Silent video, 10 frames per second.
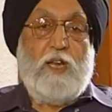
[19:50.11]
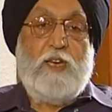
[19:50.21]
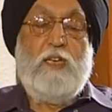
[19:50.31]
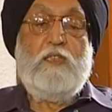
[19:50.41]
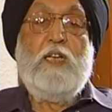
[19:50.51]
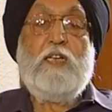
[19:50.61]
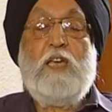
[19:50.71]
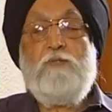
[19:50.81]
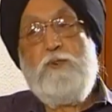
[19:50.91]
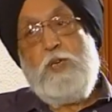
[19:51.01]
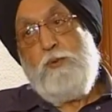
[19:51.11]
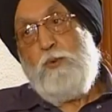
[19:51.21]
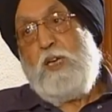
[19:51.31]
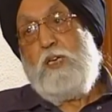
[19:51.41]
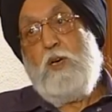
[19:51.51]
worrying that have we
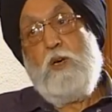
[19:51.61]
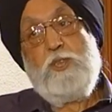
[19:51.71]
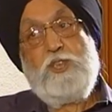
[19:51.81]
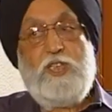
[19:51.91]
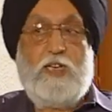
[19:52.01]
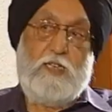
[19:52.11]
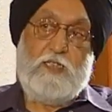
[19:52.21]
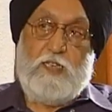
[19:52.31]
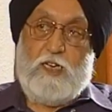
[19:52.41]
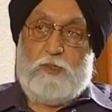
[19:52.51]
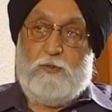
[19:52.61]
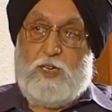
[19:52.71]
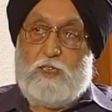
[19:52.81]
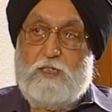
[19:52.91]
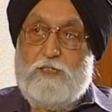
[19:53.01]
won or Chirac really
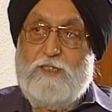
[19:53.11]
won?